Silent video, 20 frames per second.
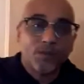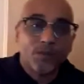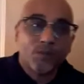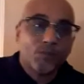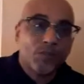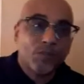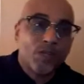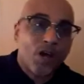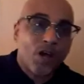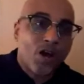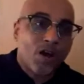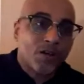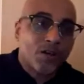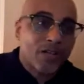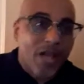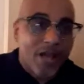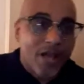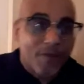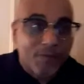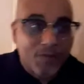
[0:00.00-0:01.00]
We all
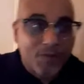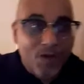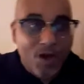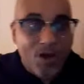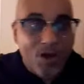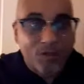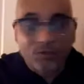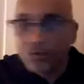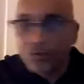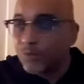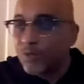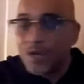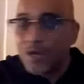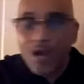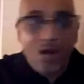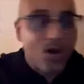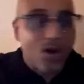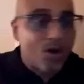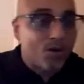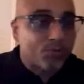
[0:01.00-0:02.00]
doing
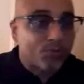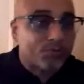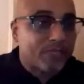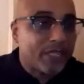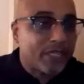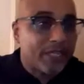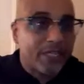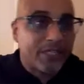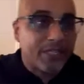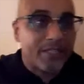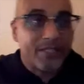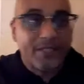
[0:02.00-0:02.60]
our own thing.